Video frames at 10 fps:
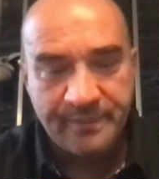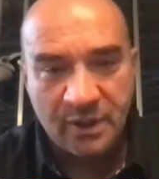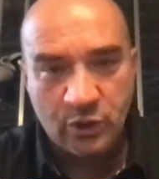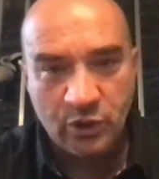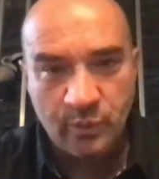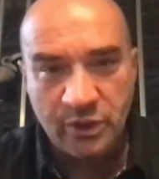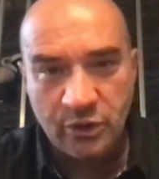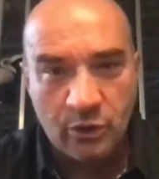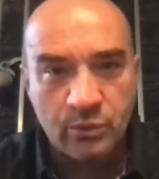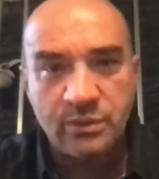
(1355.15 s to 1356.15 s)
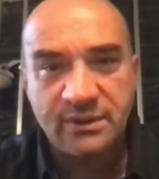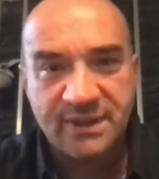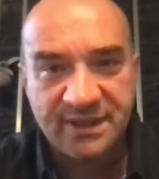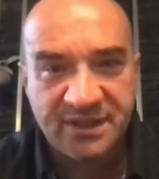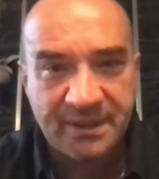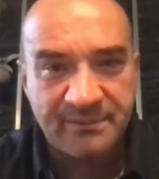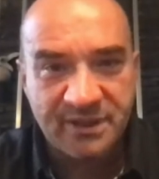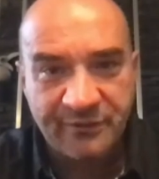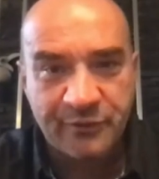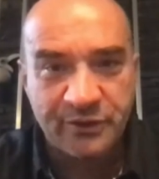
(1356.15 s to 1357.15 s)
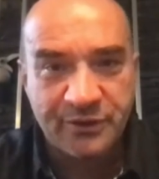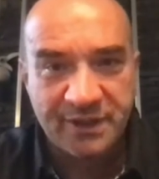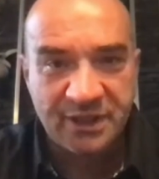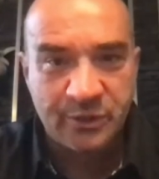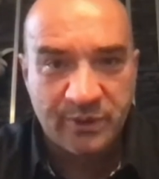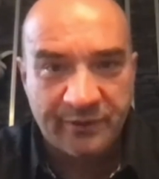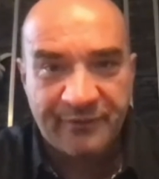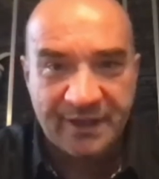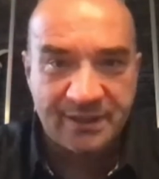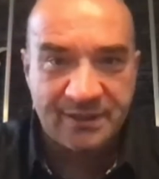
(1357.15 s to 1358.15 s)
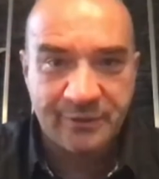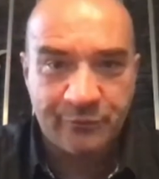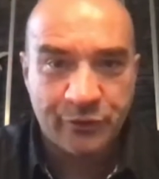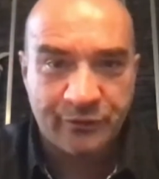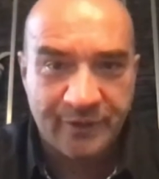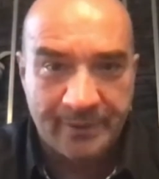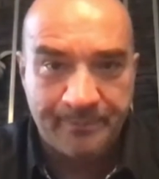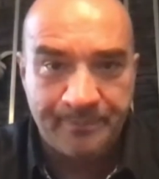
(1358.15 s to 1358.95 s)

Because we know that some different things would affect different of them.